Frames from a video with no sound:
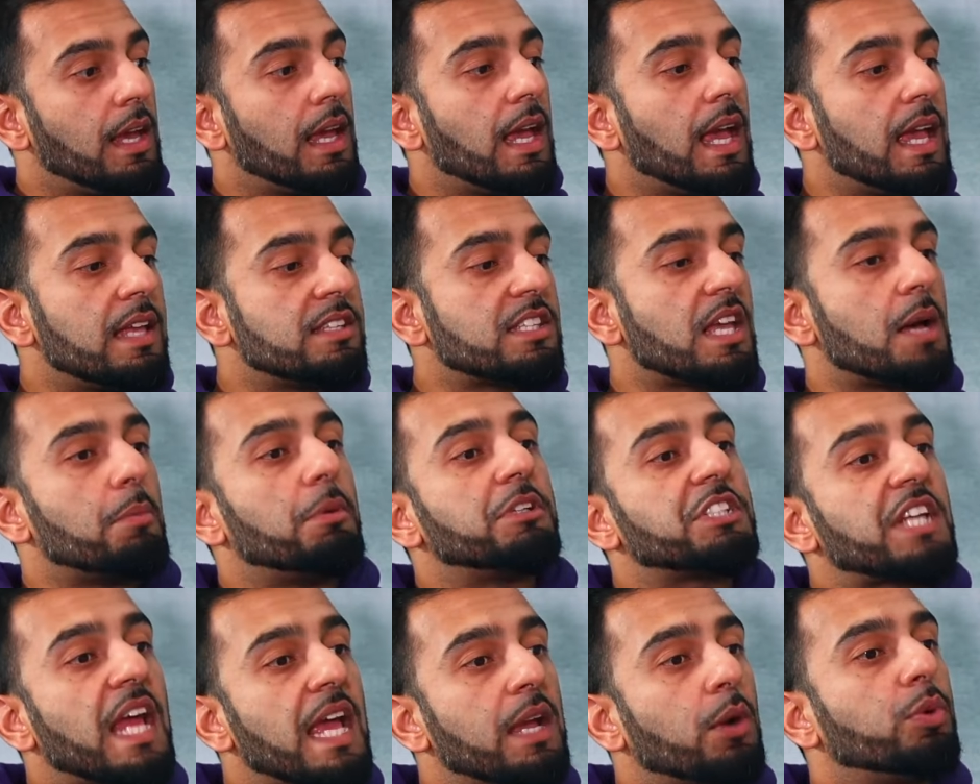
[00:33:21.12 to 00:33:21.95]
here's how
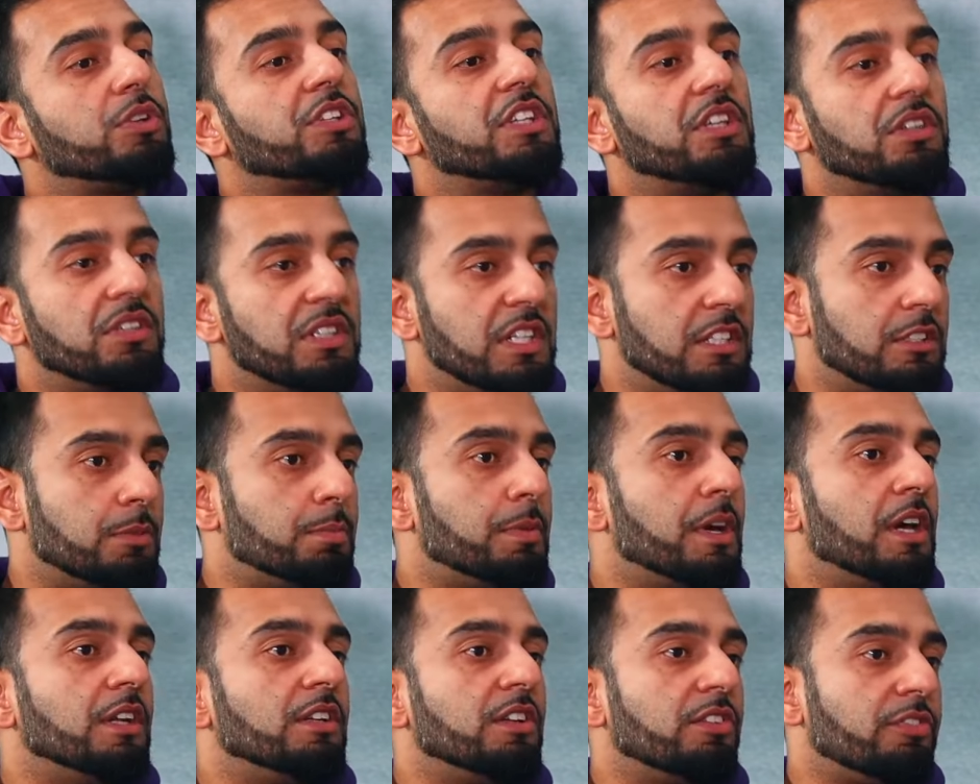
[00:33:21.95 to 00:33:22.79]
much equity you'd need to
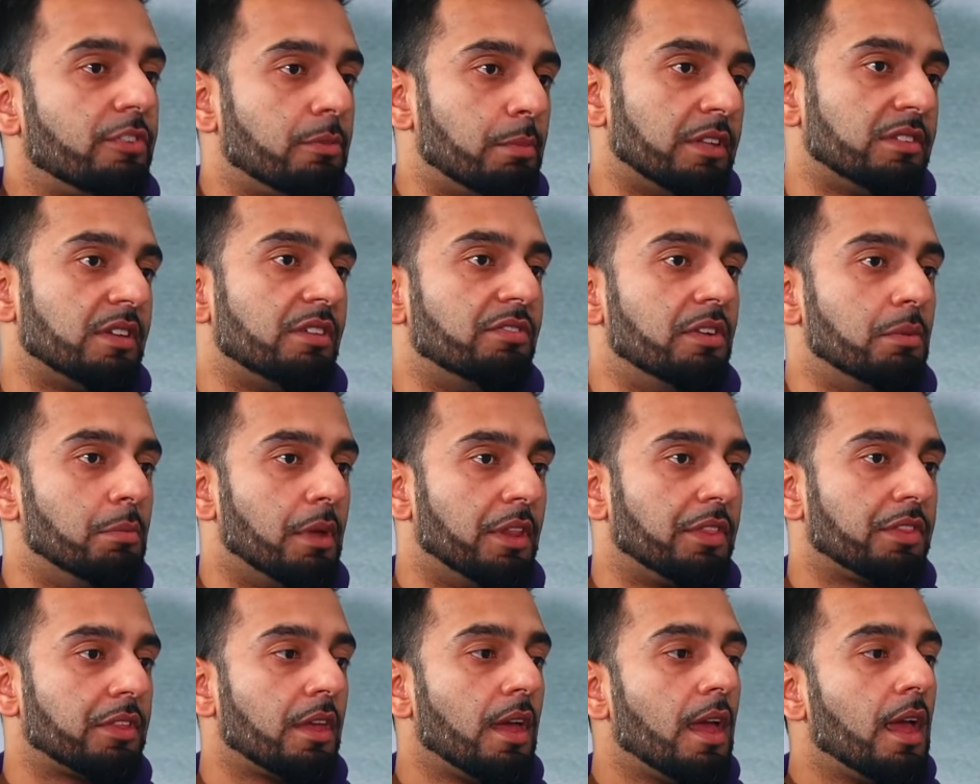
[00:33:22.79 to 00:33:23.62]
purchase from us every right.
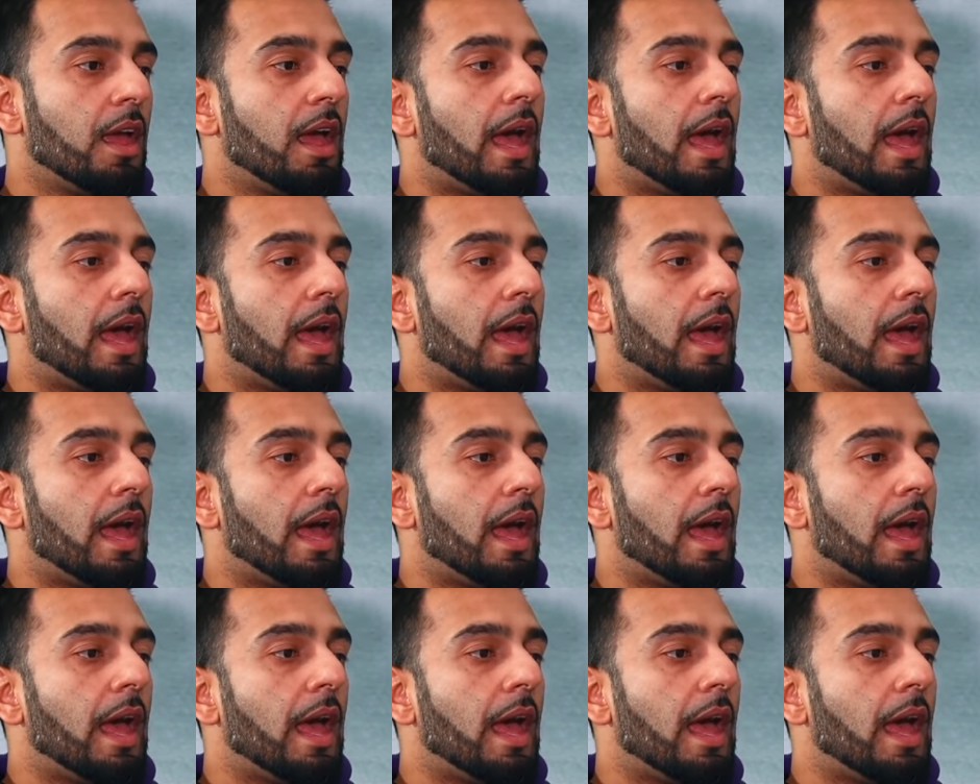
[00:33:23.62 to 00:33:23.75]
month.